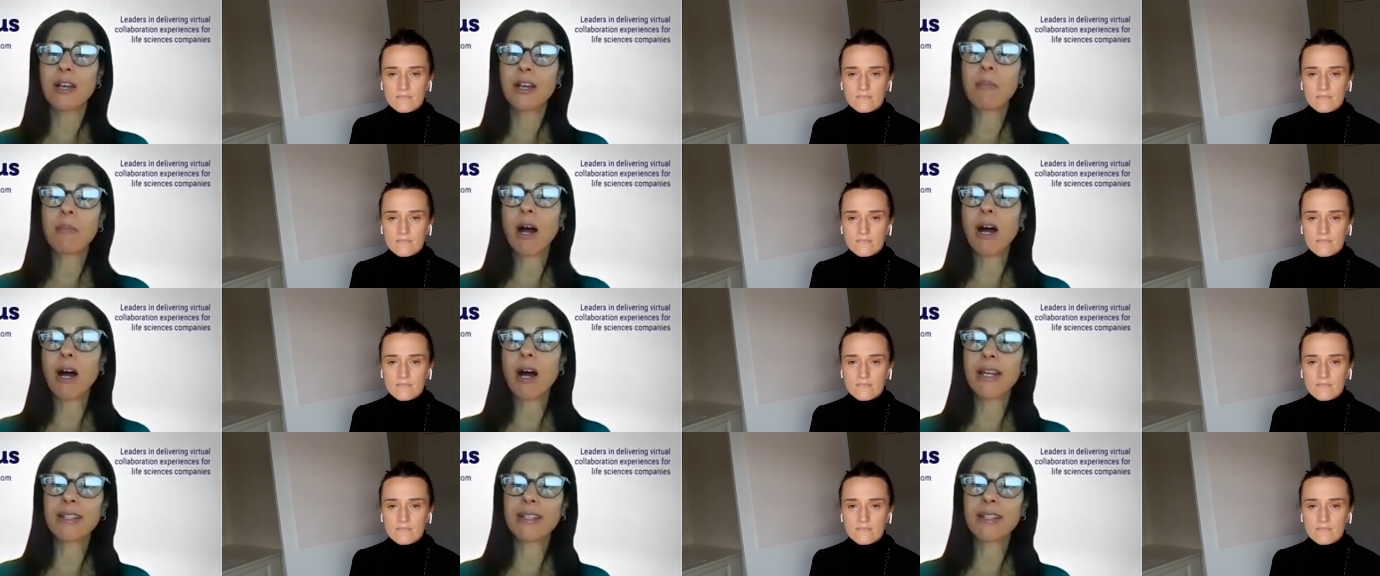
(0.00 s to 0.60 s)

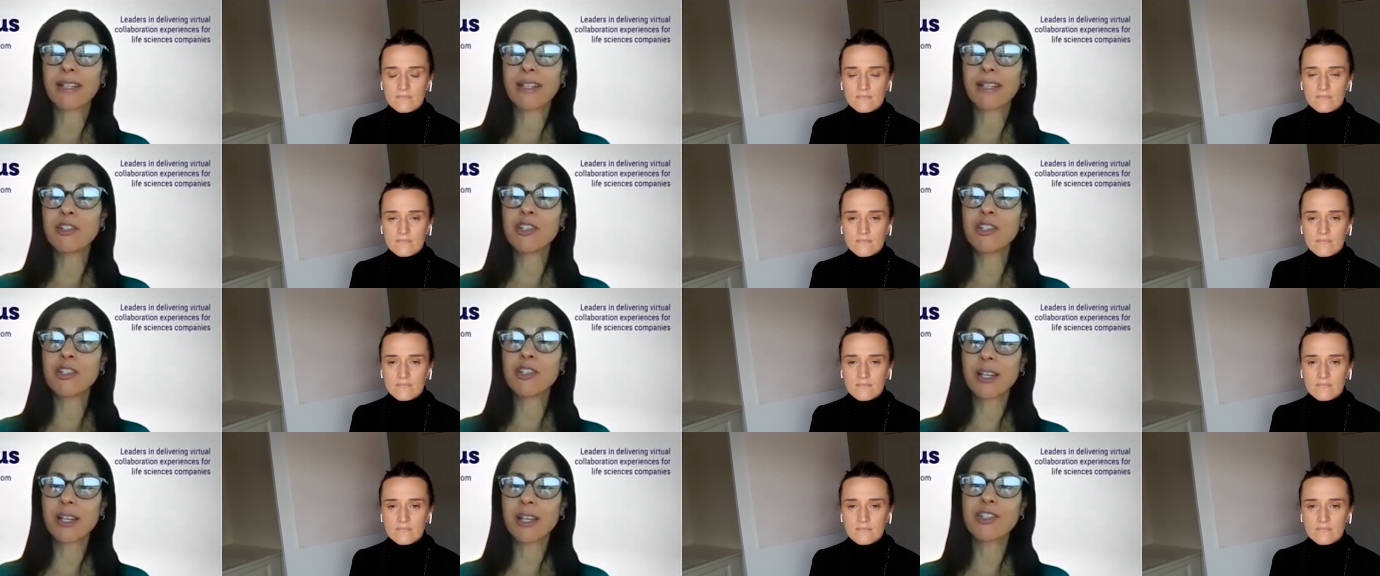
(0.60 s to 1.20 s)
Speaker 1: by
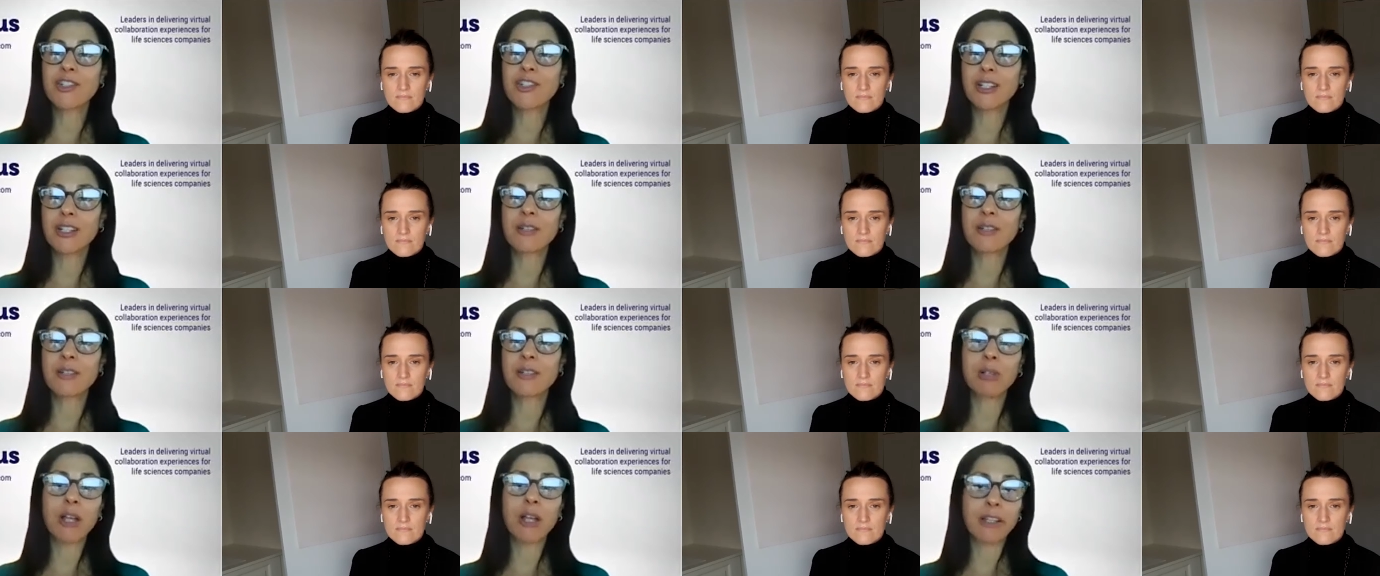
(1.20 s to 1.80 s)
legislation and
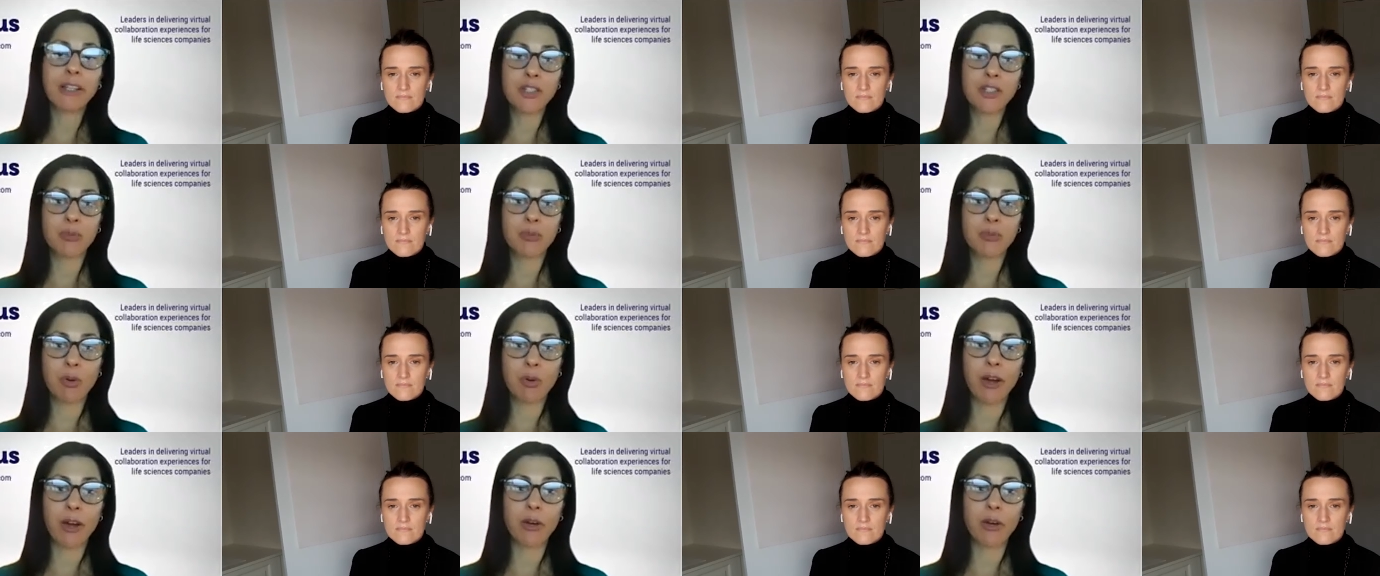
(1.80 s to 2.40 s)
compliance
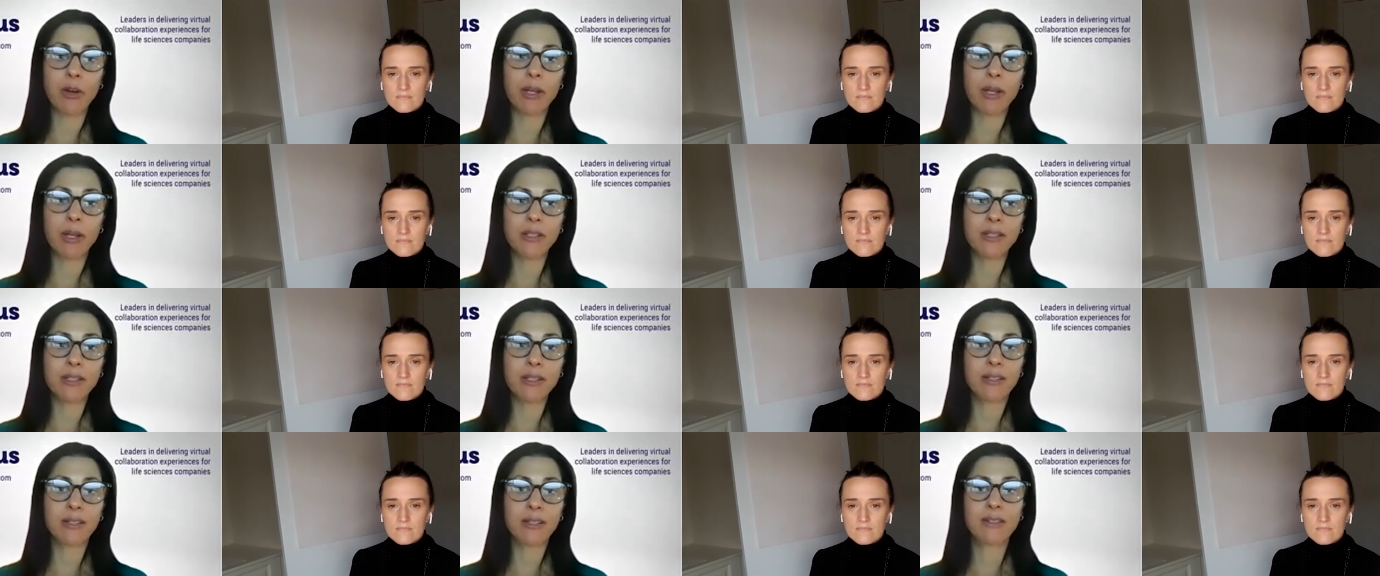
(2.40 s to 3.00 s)

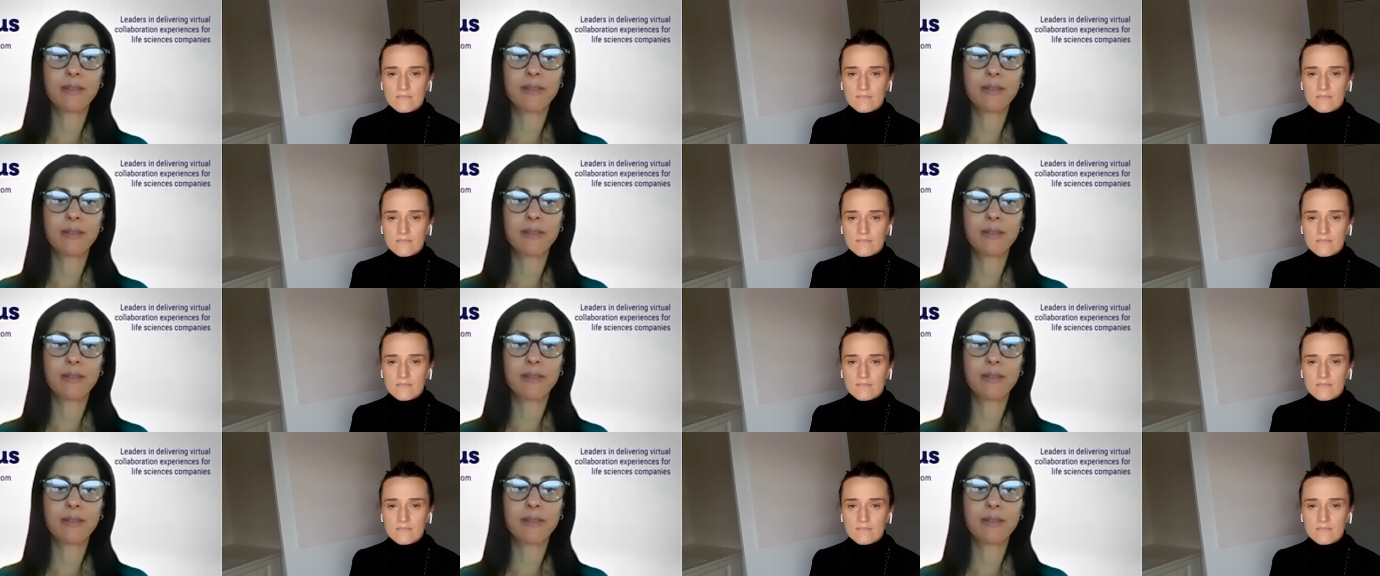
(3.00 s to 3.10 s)
requirements